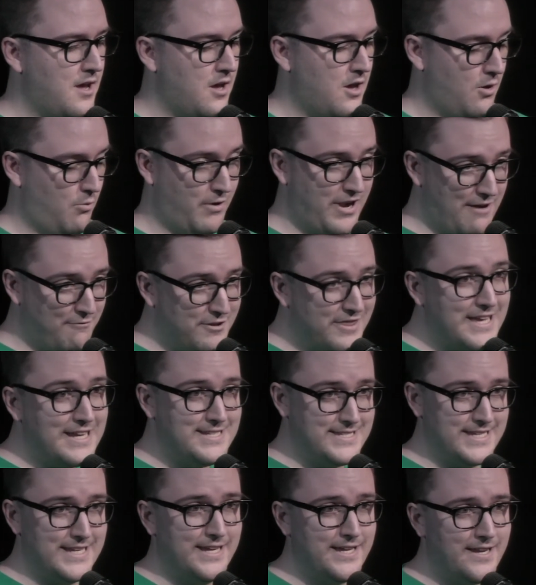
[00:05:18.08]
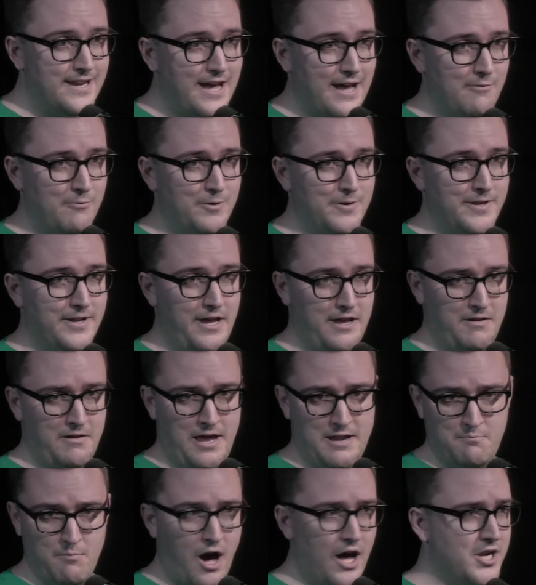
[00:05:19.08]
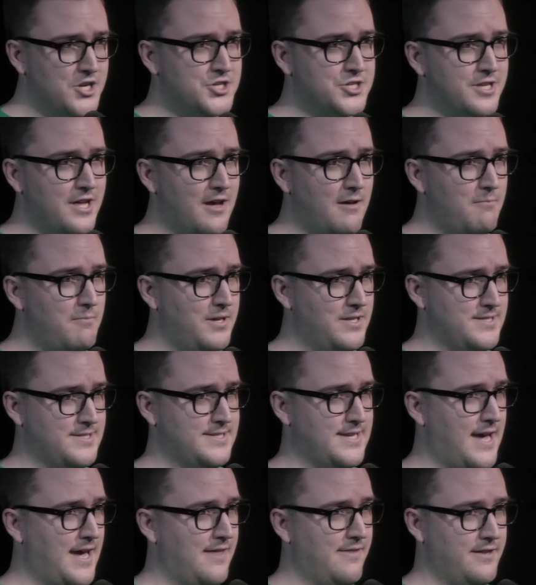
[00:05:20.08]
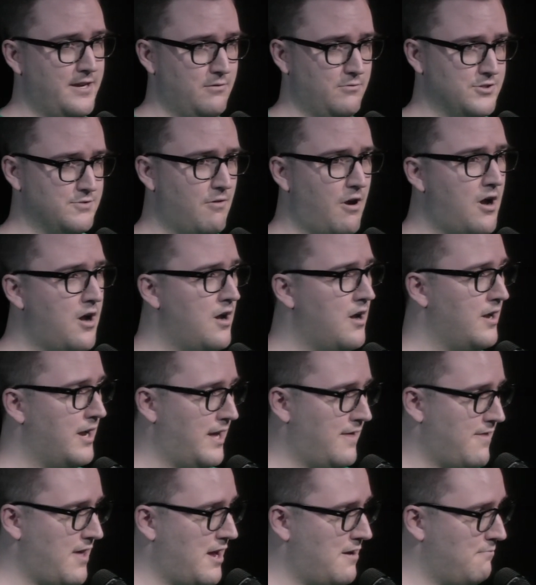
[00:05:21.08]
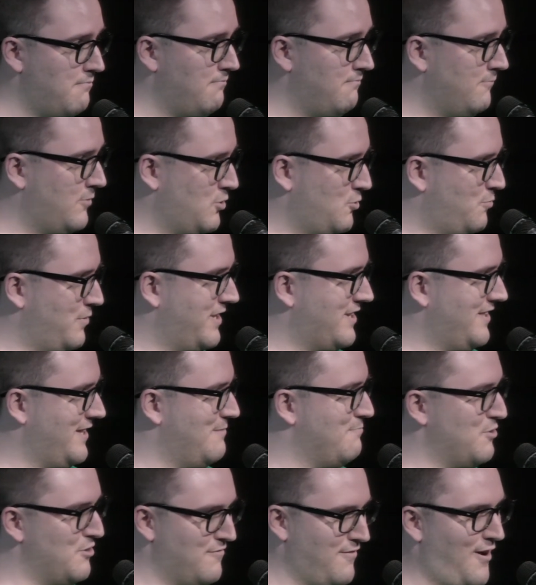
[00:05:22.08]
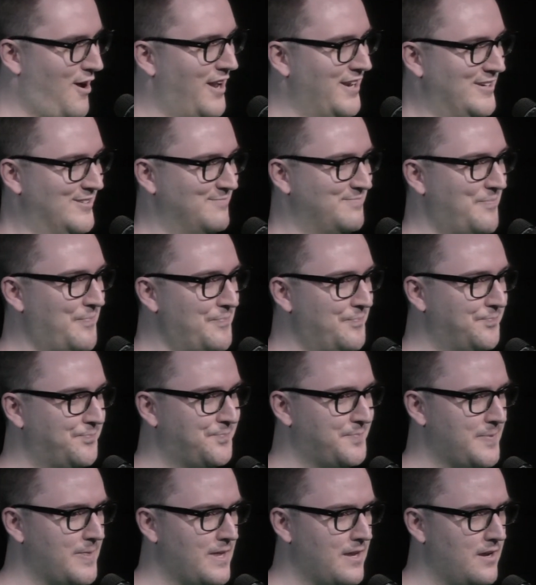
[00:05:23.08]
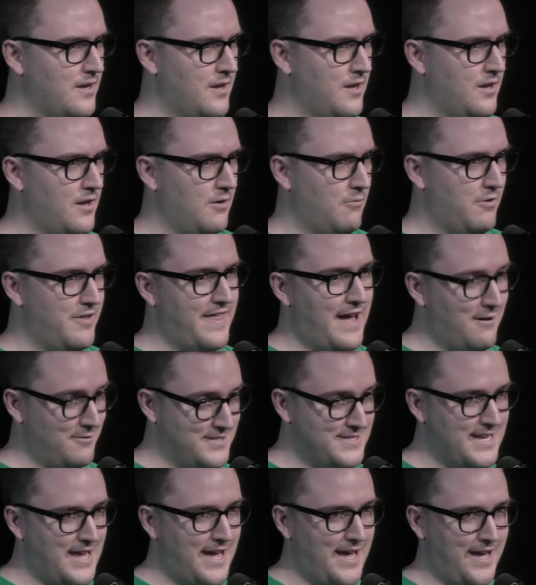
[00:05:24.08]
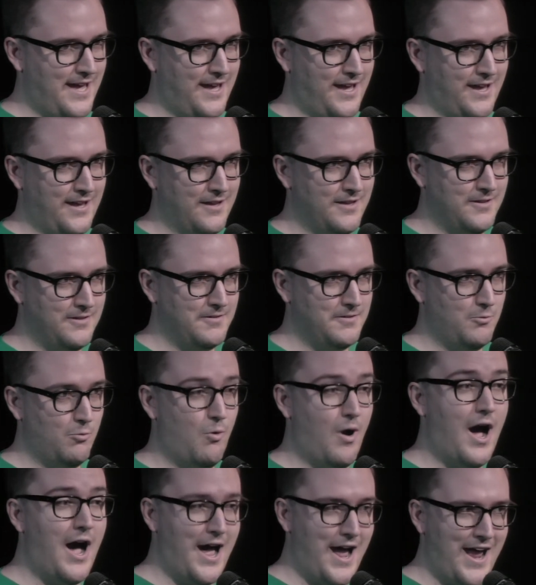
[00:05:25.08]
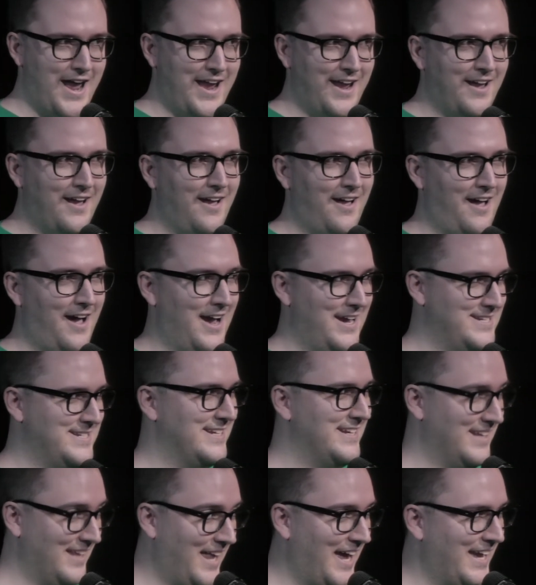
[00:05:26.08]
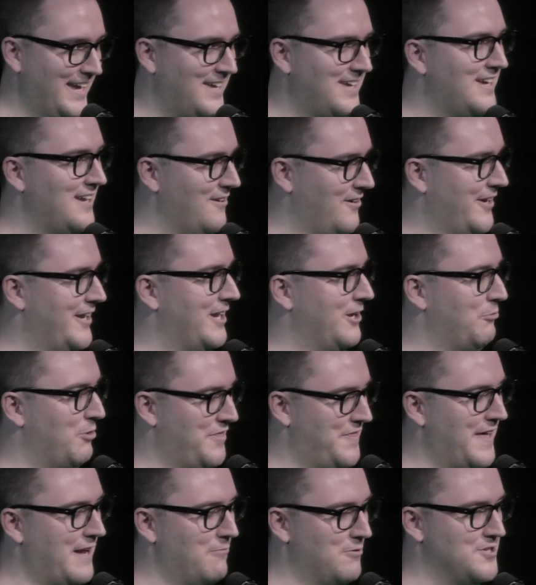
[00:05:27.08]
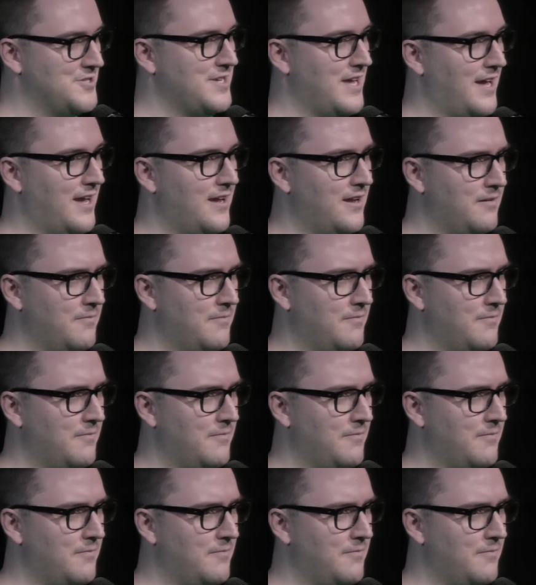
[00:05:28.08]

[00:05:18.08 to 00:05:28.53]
Whenever they did, I would admonish them and say that it was wrong and then quickly move on without saying why I didn't like hearing what they were saying.